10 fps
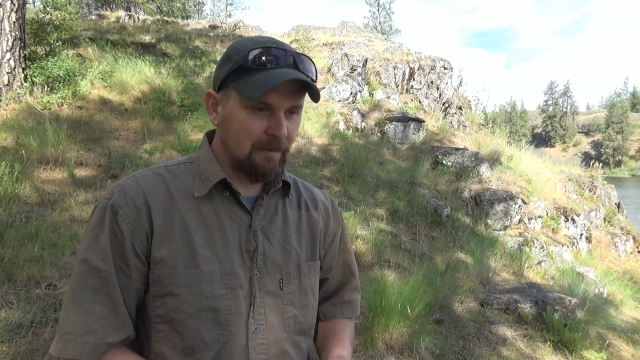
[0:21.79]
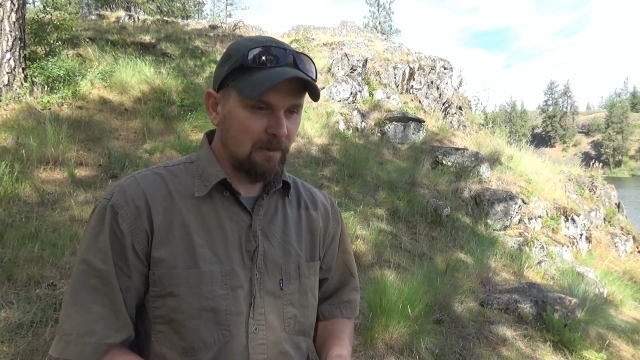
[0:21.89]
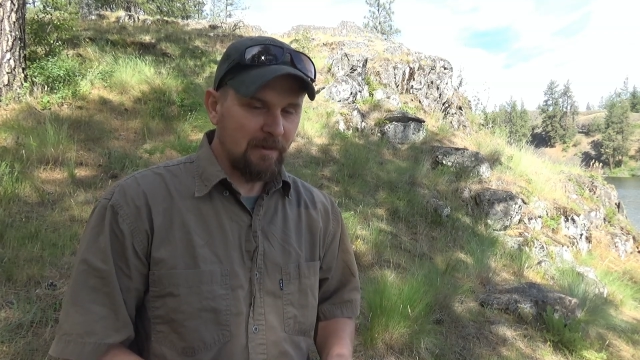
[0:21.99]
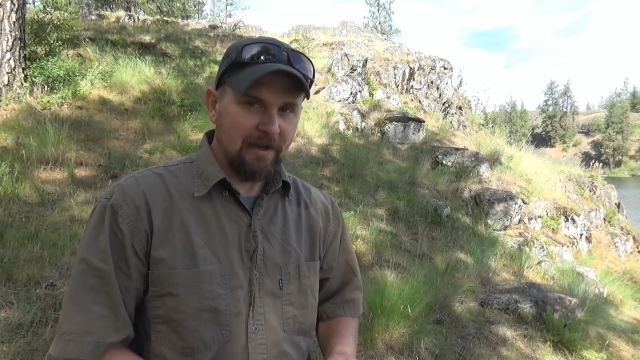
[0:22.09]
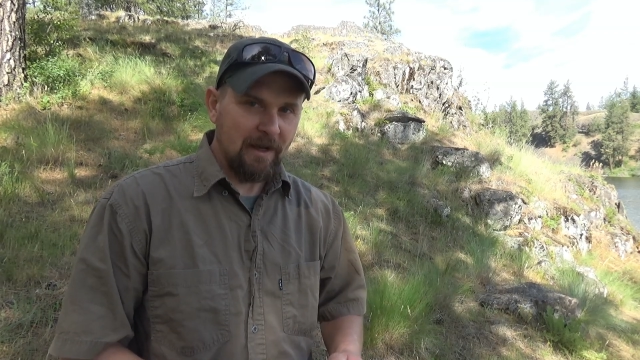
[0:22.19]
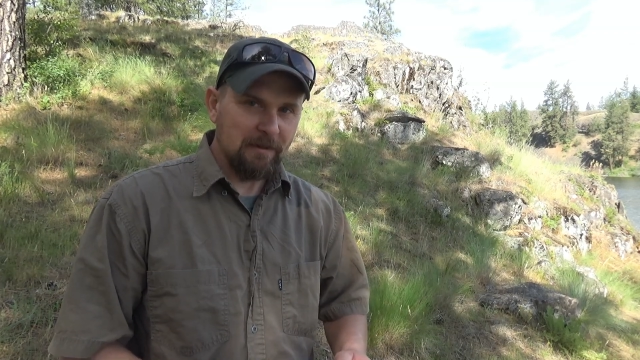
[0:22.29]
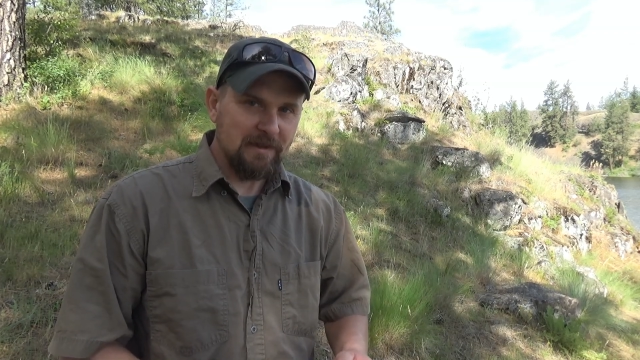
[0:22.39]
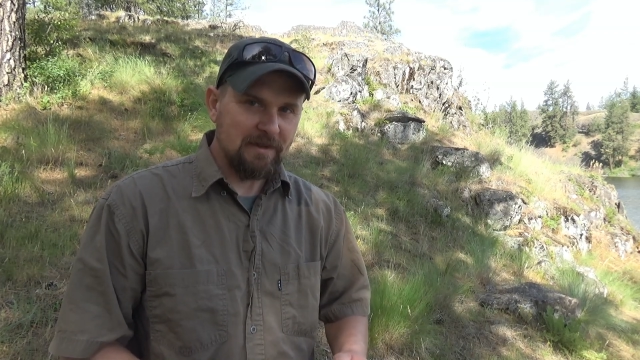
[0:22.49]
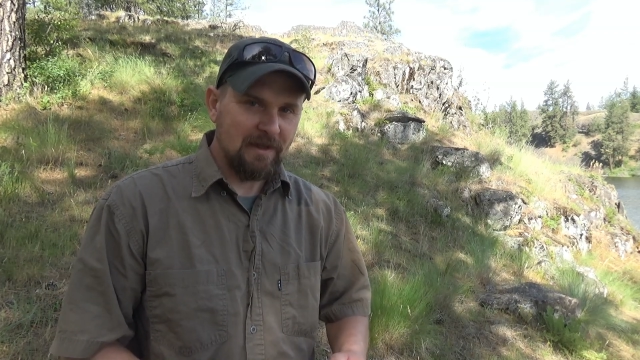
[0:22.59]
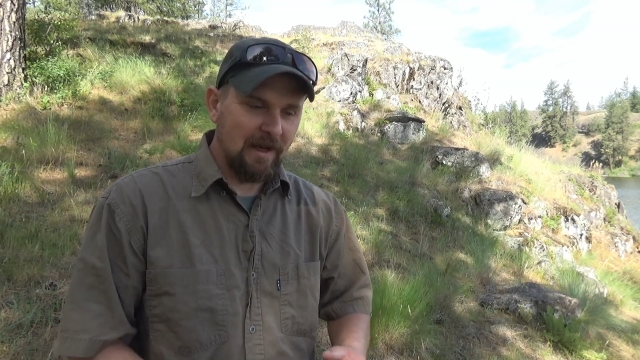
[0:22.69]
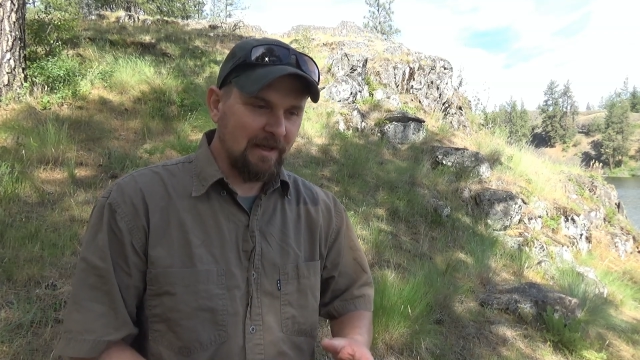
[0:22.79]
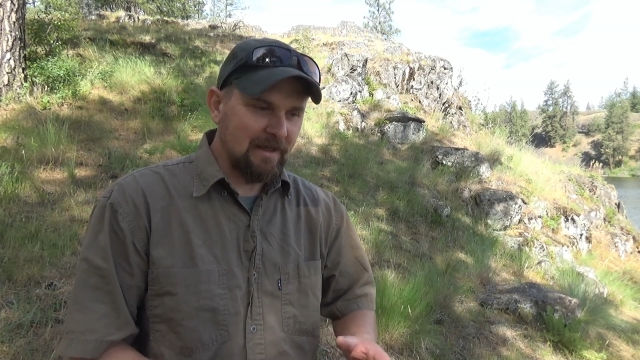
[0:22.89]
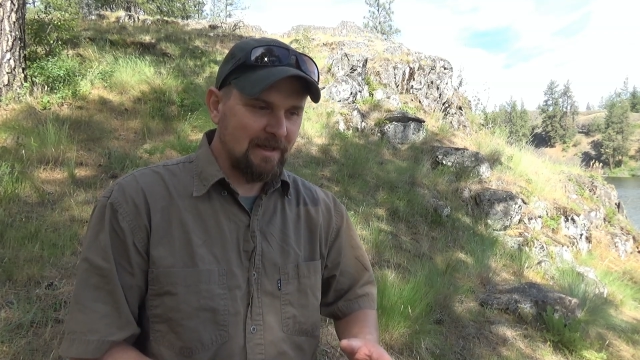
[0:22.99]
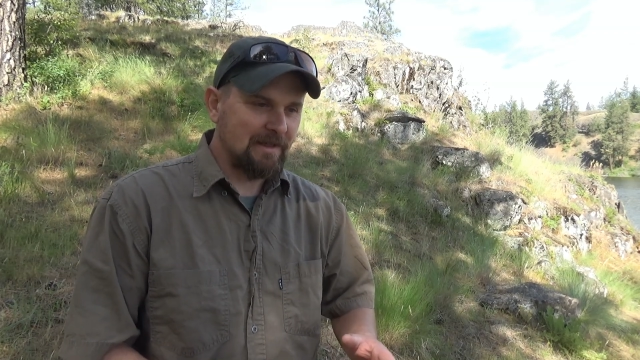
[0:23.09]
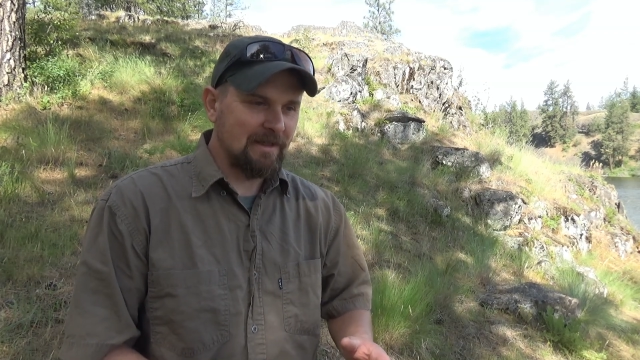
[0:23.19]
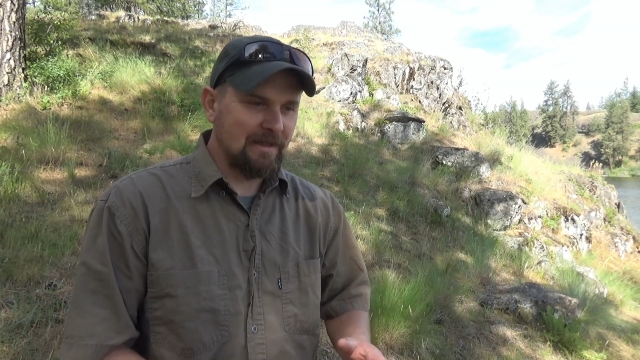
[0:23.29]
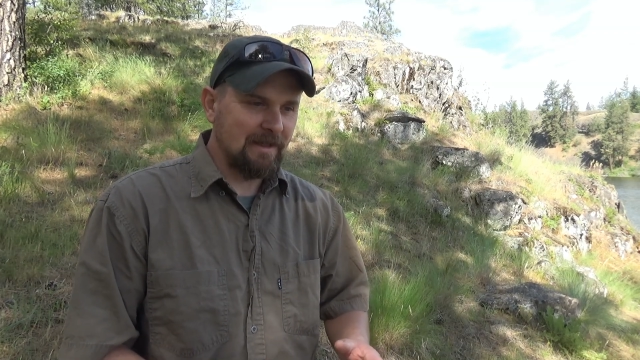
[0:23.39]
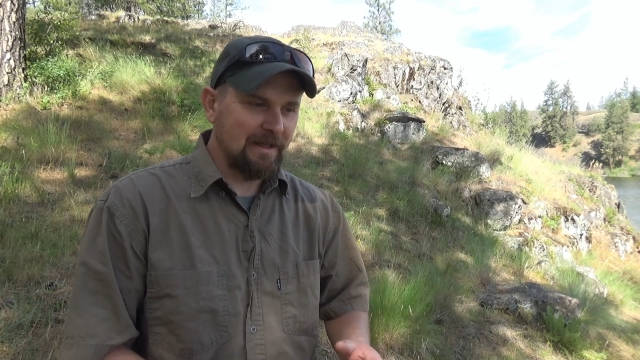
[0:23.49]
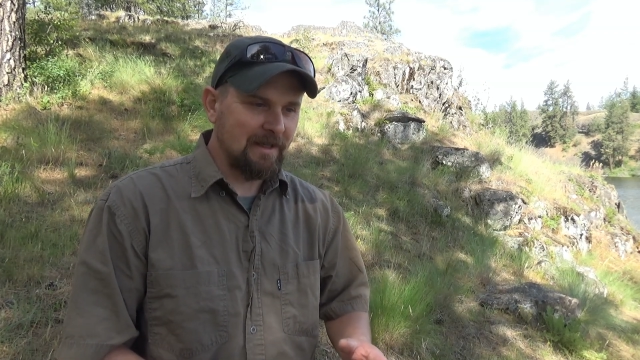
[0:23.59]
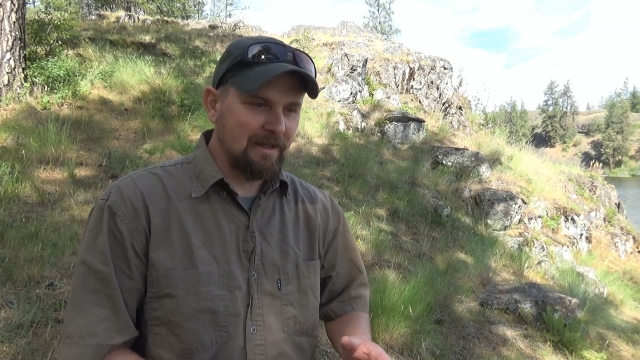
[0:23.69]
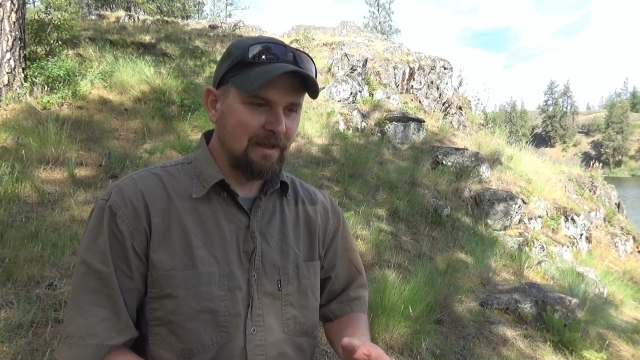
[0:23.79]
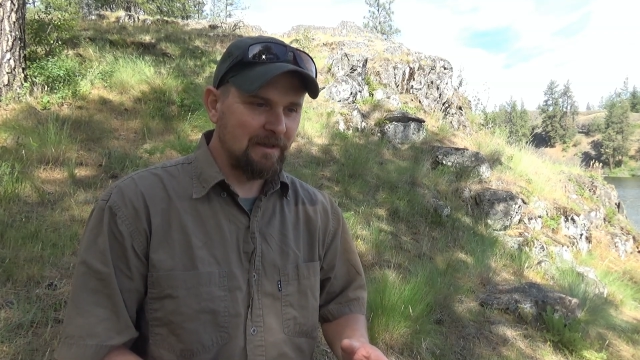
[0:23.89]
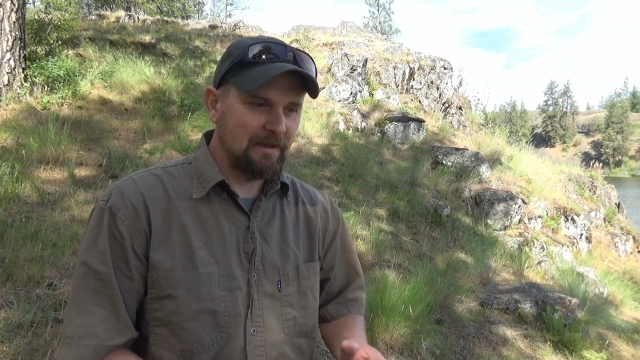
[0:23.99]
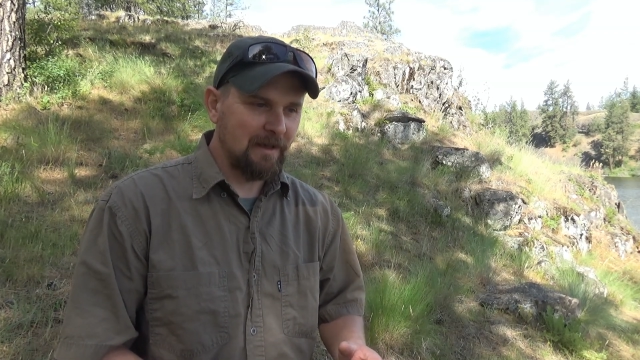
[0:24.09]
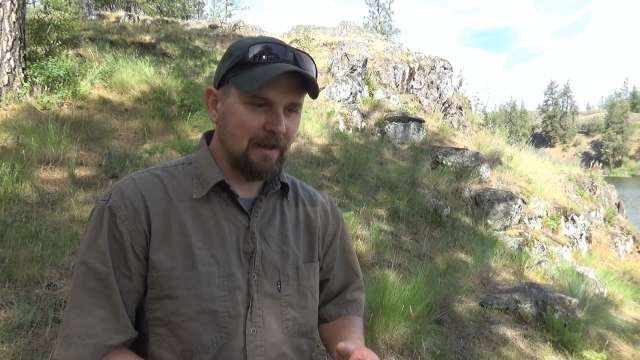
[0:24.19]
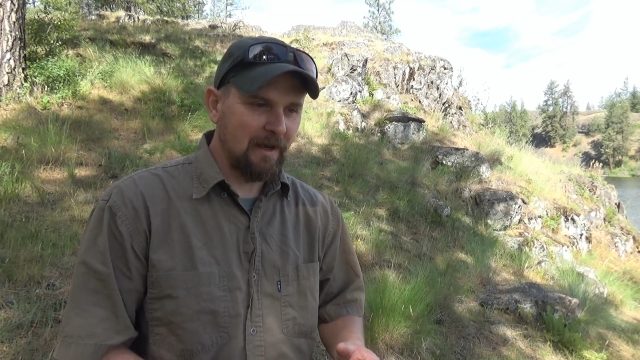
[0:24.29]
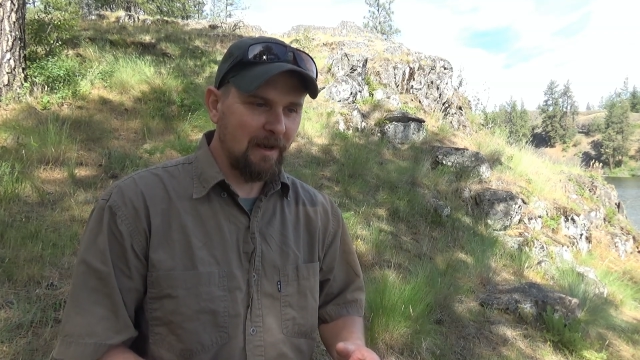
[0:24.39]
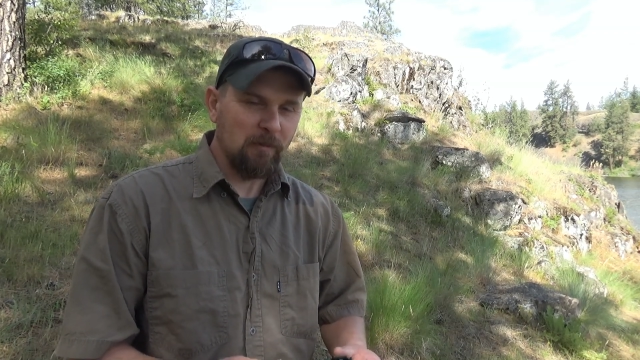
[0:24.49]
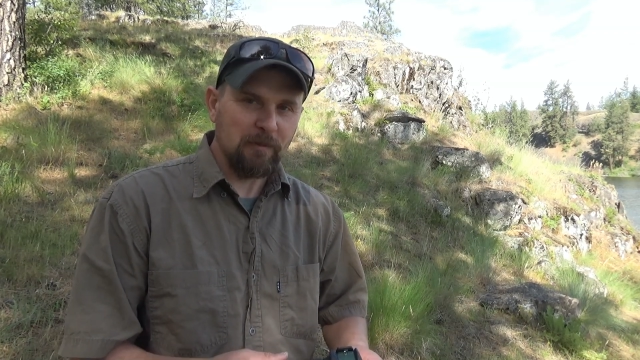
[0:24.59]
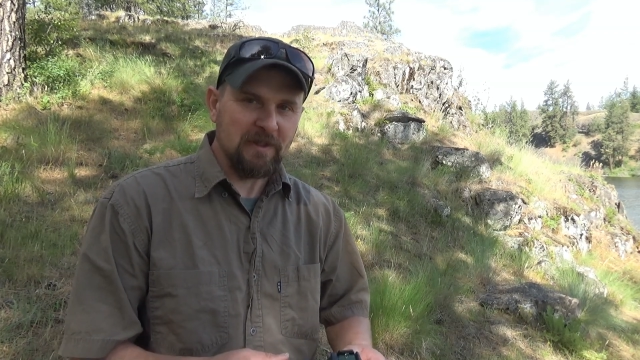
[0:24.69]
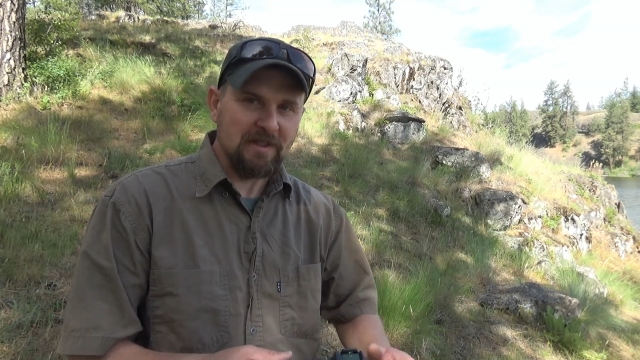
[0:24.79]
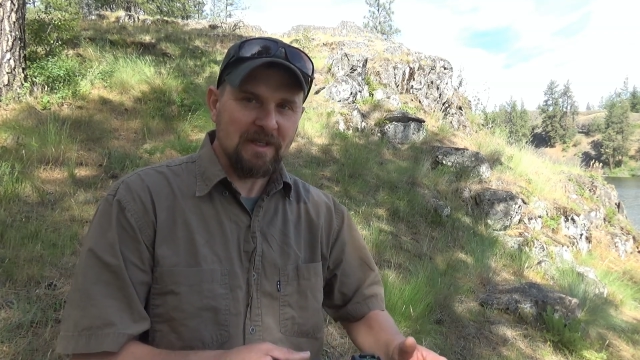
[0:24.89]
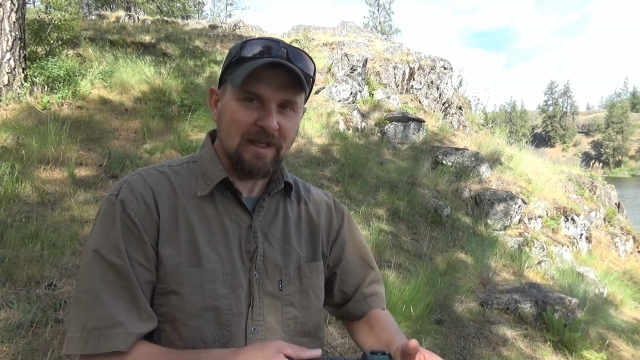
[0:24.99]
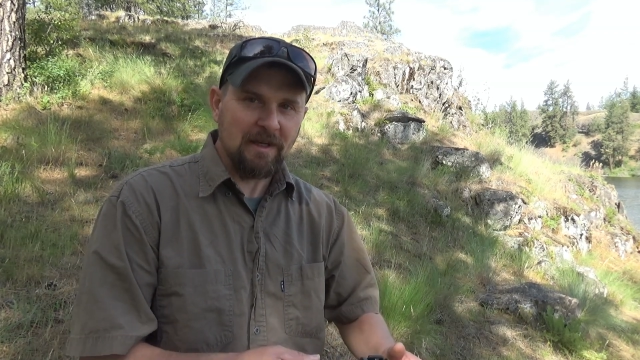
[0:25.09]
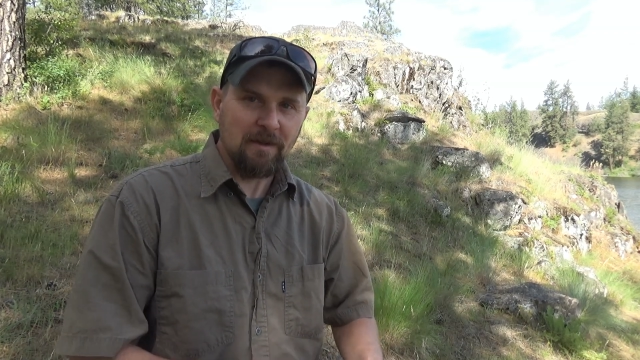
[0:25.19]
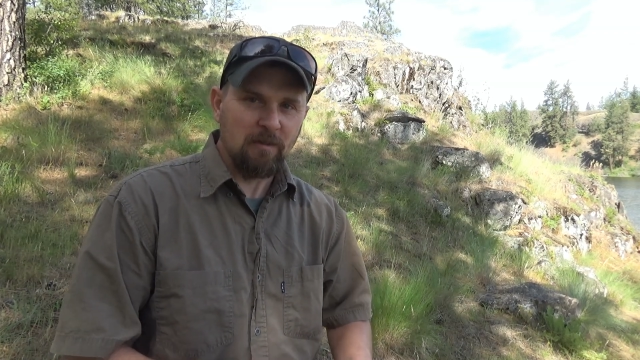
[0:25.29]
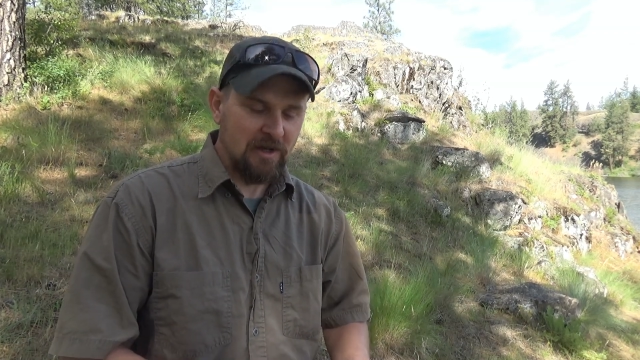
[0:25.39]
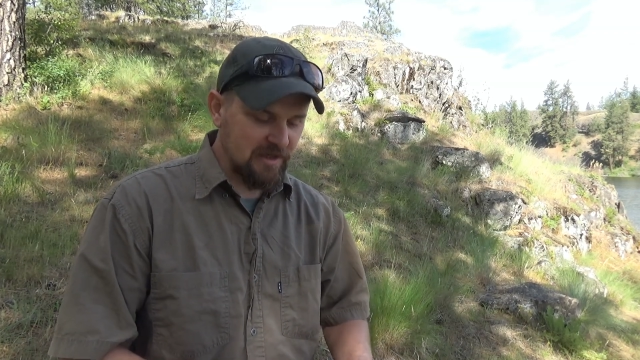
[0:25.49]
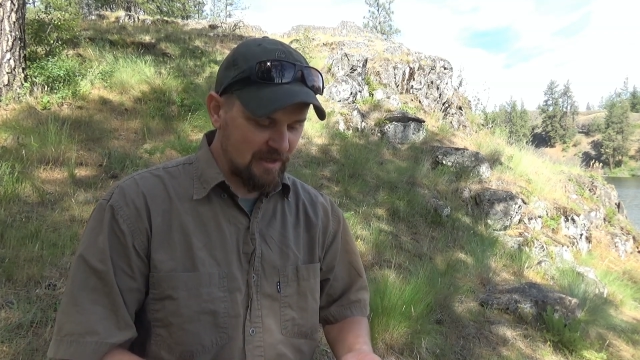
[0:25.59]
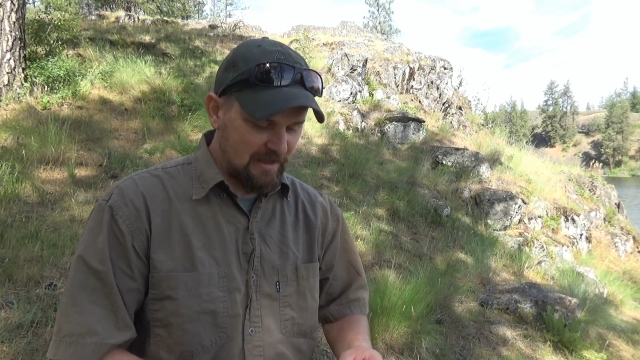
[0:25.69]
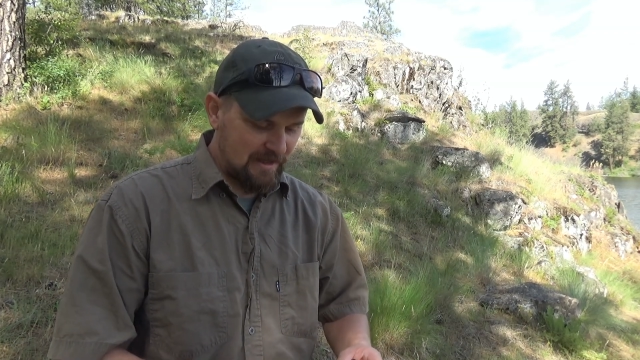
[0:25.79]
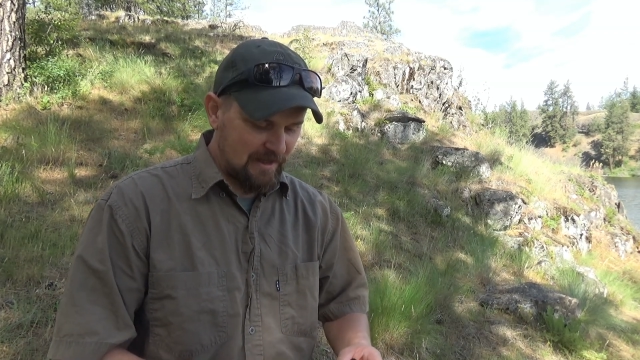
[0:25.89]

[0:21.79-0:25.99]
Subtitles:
or that I was kind of easily able to sneak into the budget,